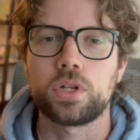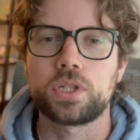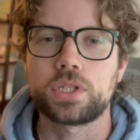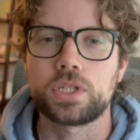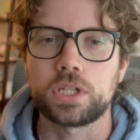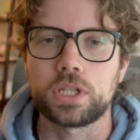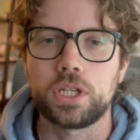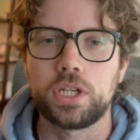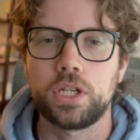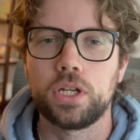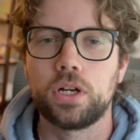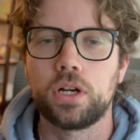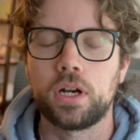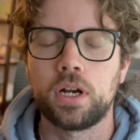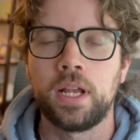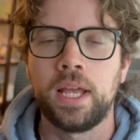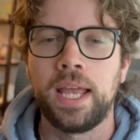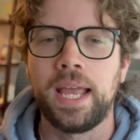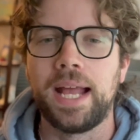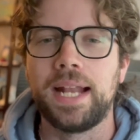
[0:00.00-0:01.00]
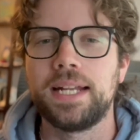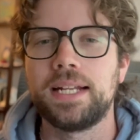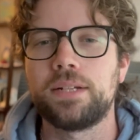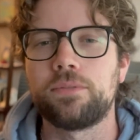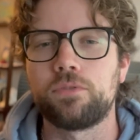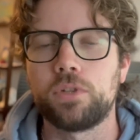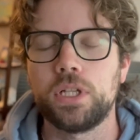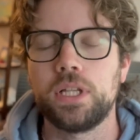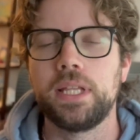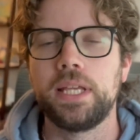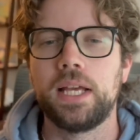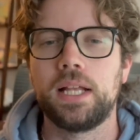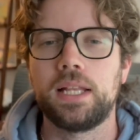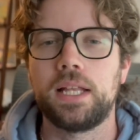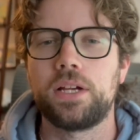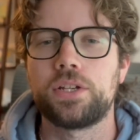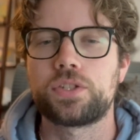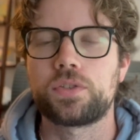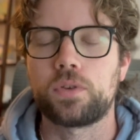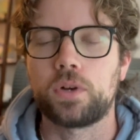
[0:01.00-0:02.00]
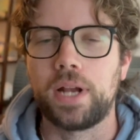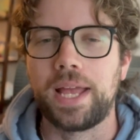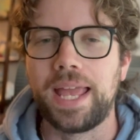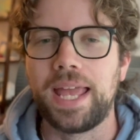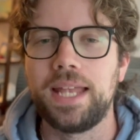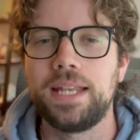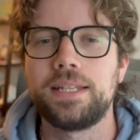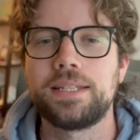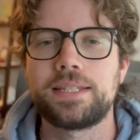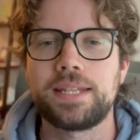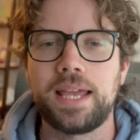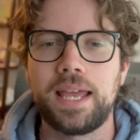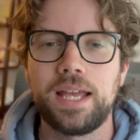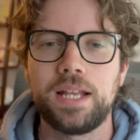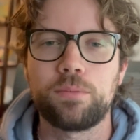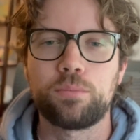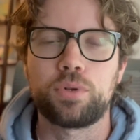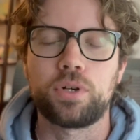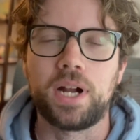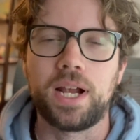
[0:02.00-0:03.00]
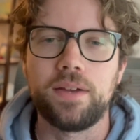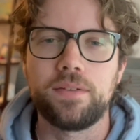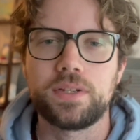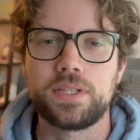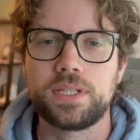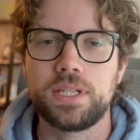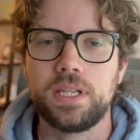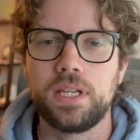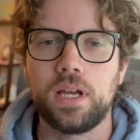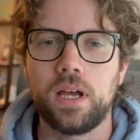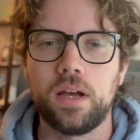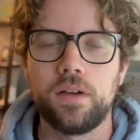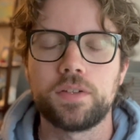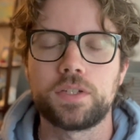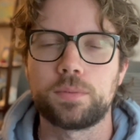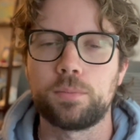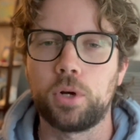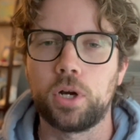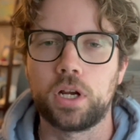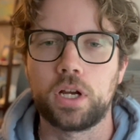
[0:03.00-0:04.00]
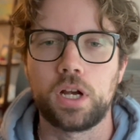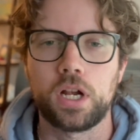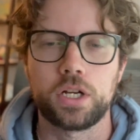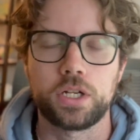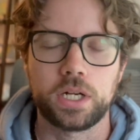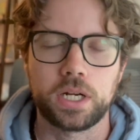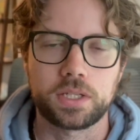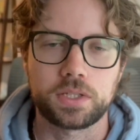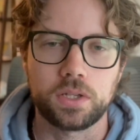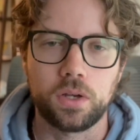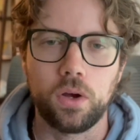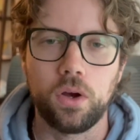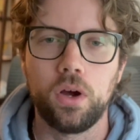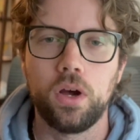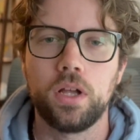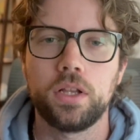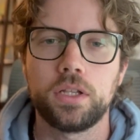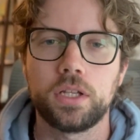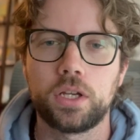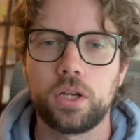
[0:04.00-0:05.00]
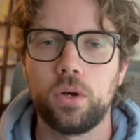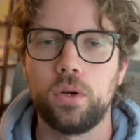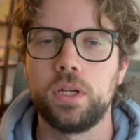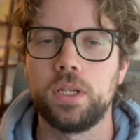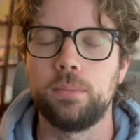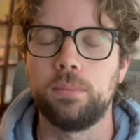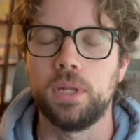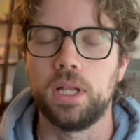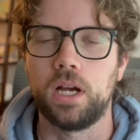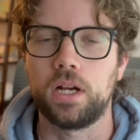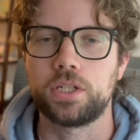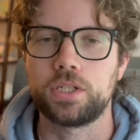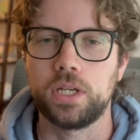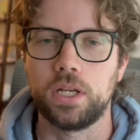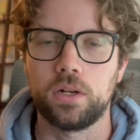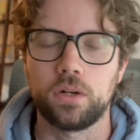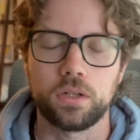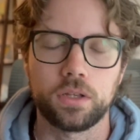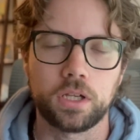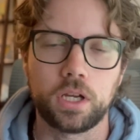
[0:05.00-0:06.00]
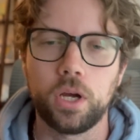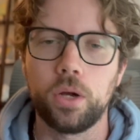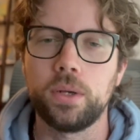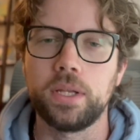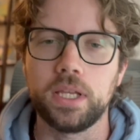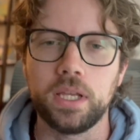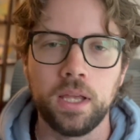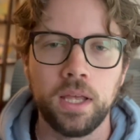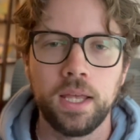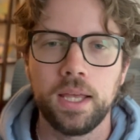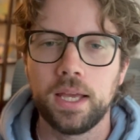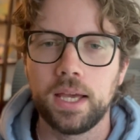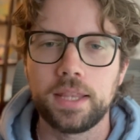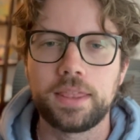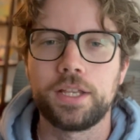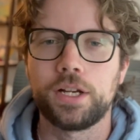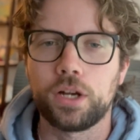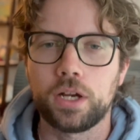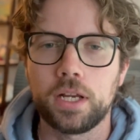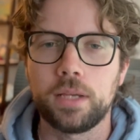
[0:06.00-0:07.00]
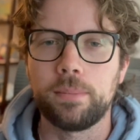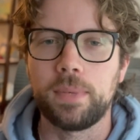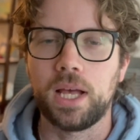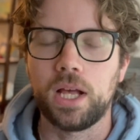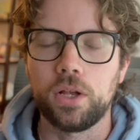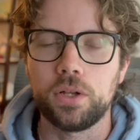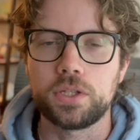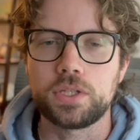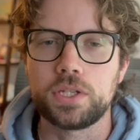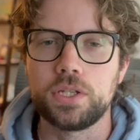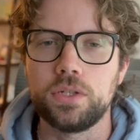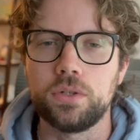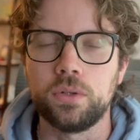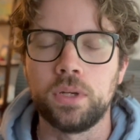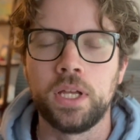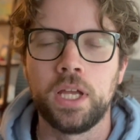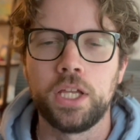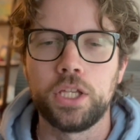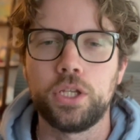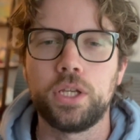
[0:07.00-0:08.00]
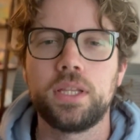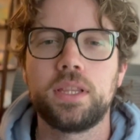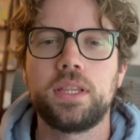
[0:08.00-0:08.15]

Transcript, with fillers: secure, and it really allows for end-to-end privacy of smart contracts on the COTI blockchain, or the COTI Ethereum L2. You can